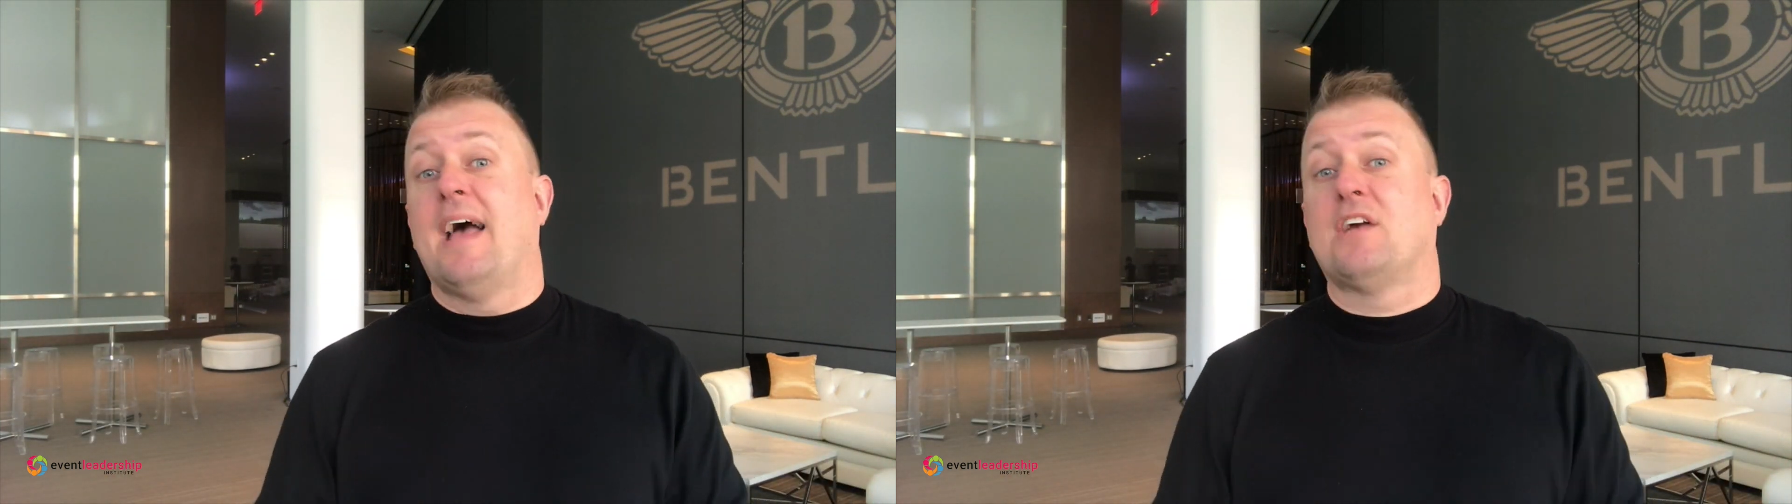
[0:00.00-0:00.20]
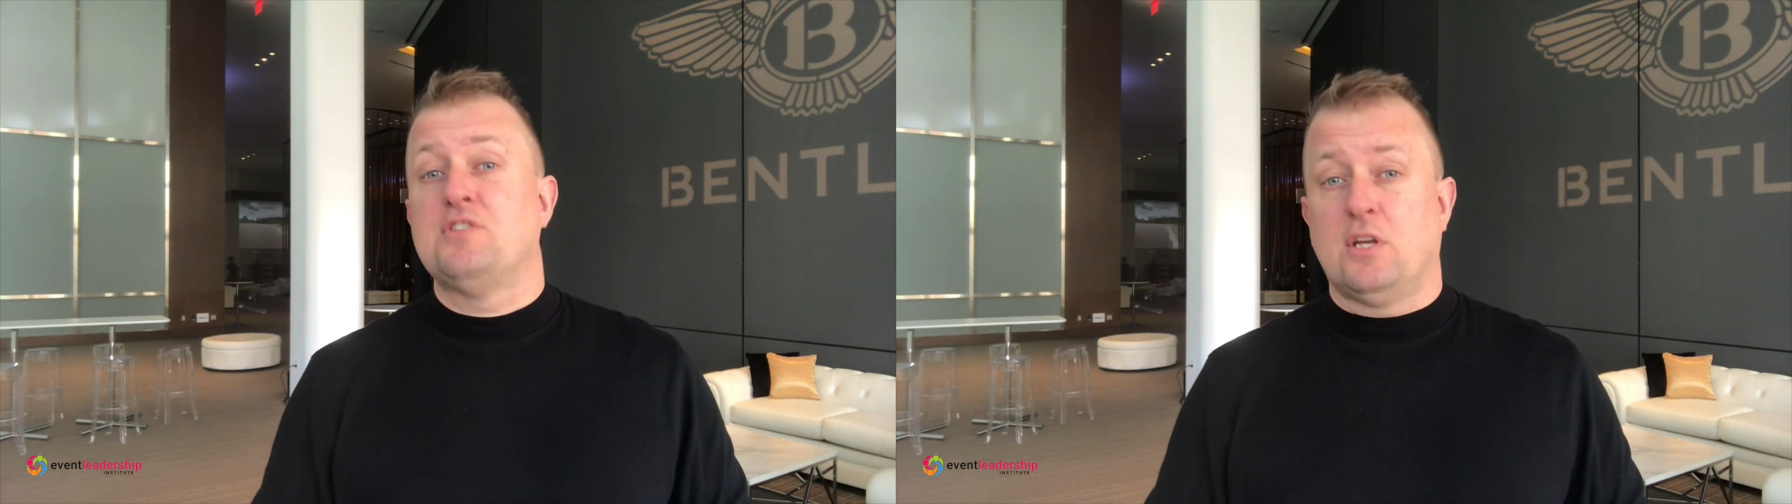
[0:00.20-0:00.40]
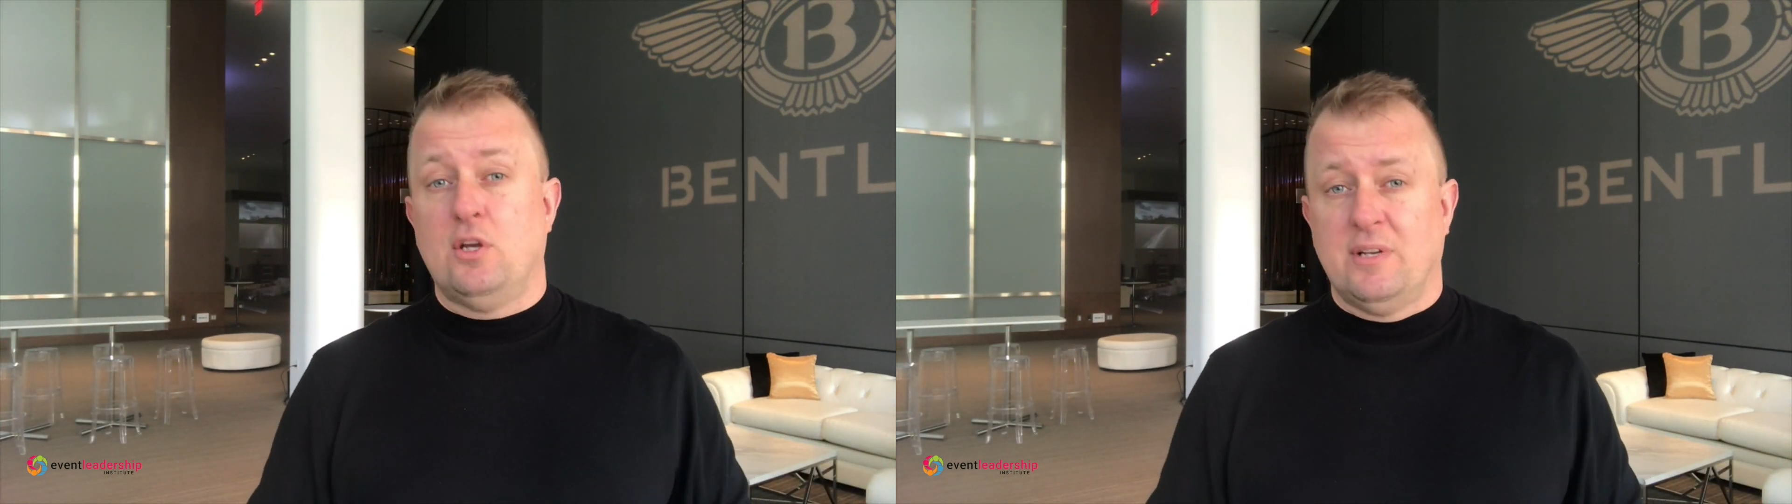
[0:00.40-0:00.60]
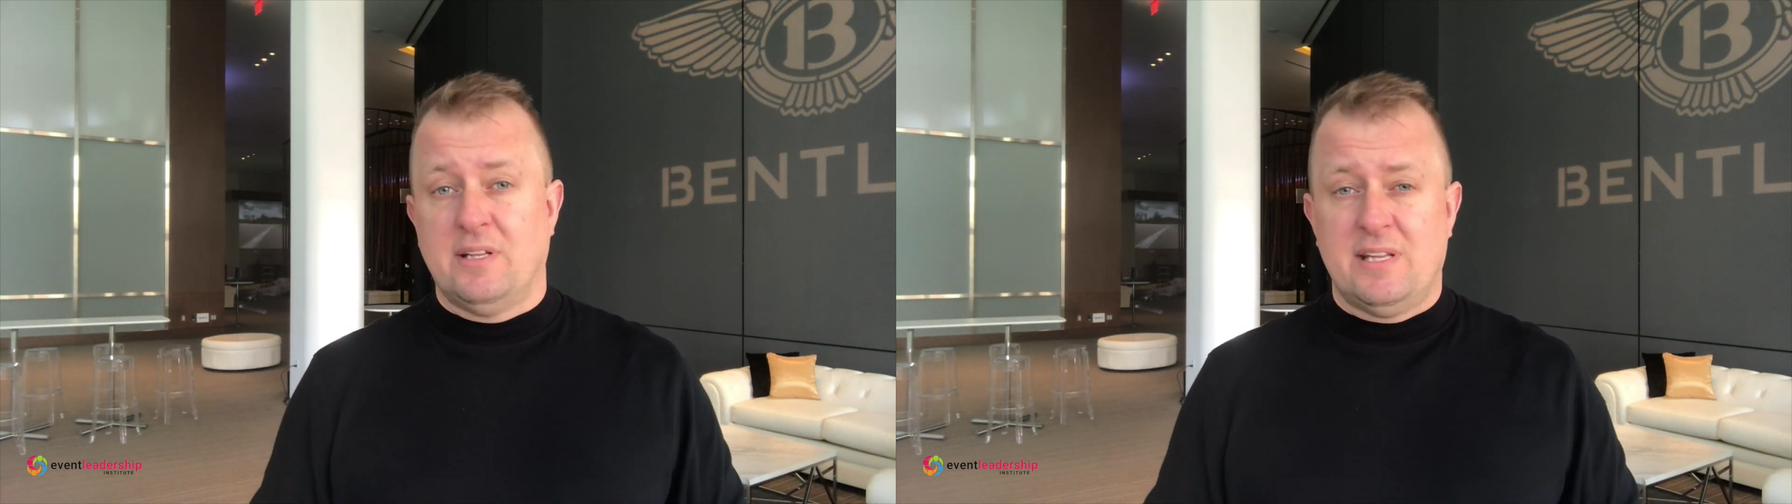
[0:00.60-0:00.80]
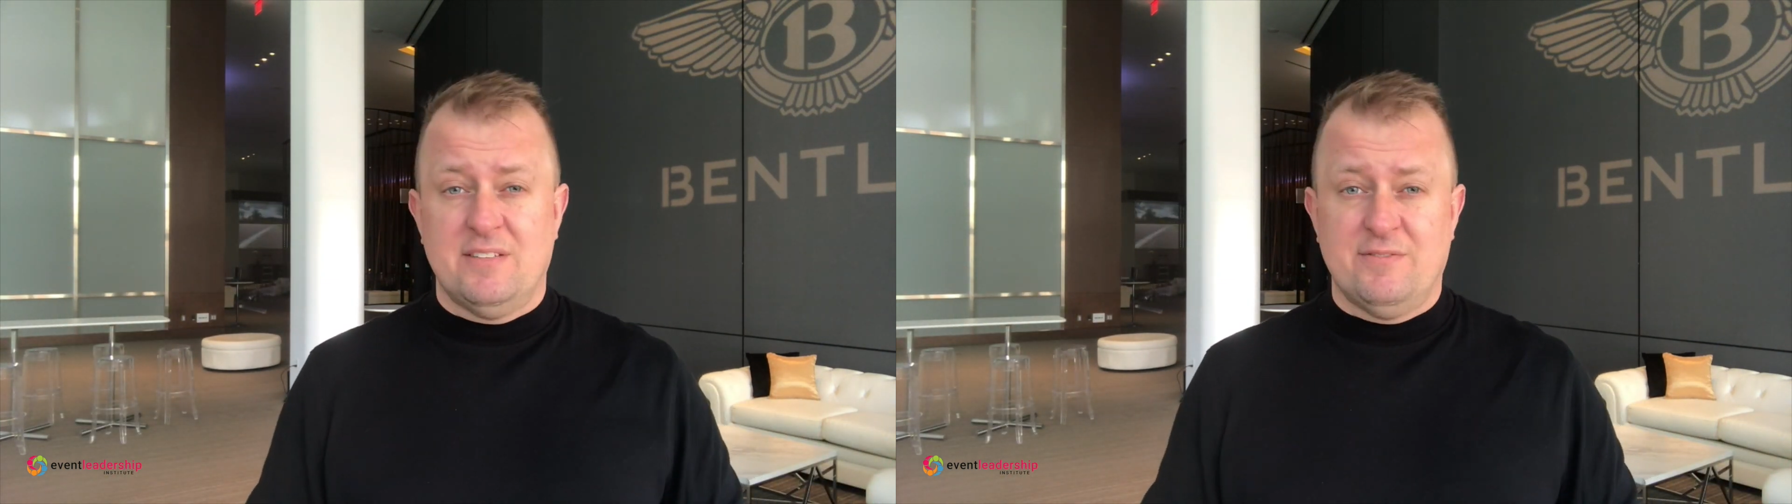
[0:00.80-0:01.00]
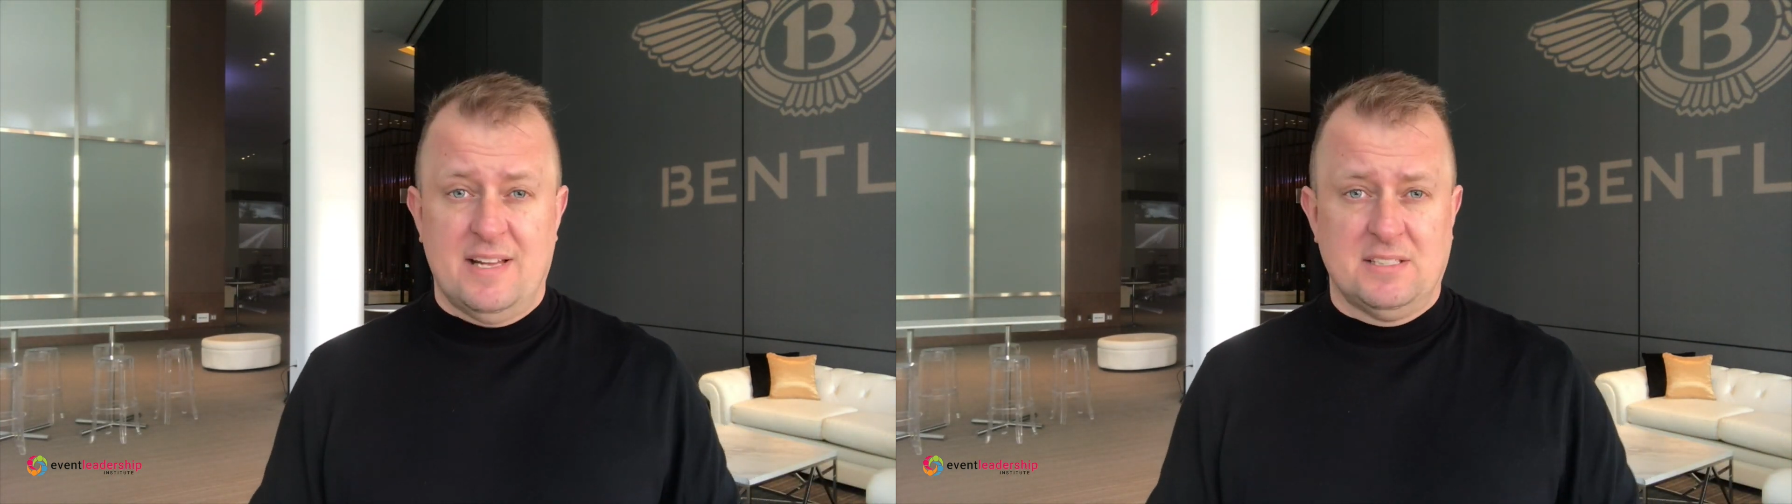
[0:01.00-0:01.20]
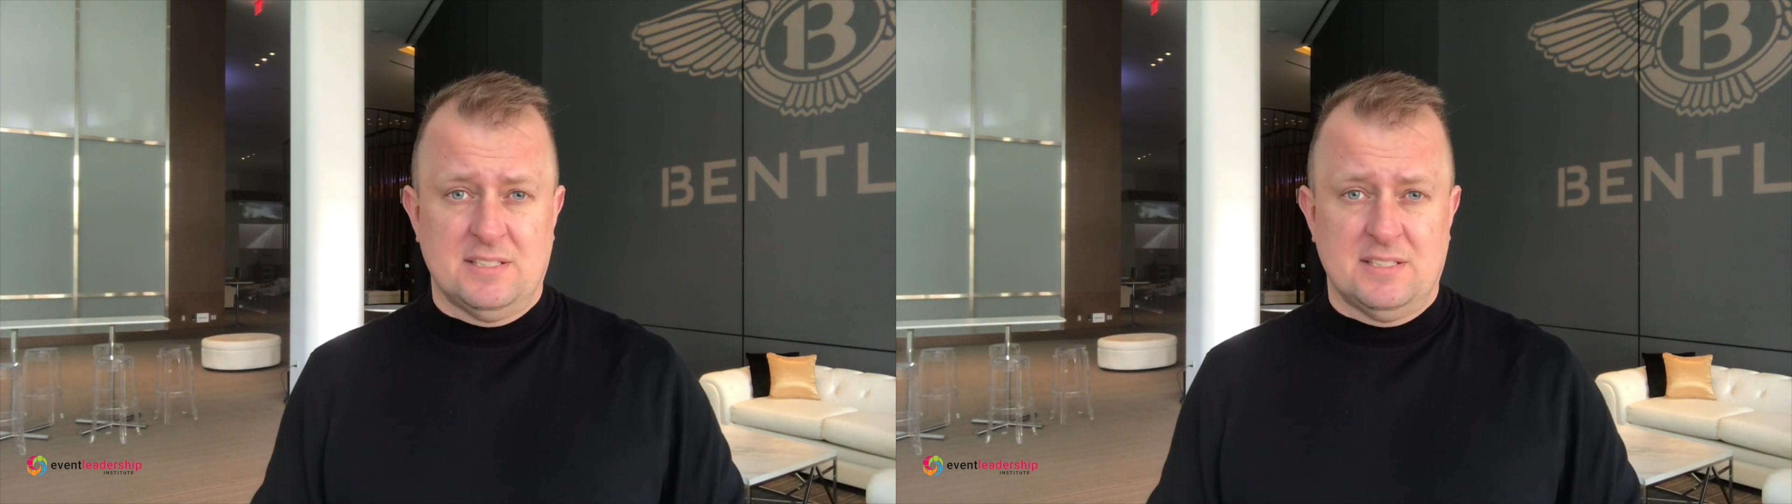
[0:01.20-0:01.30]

executing the event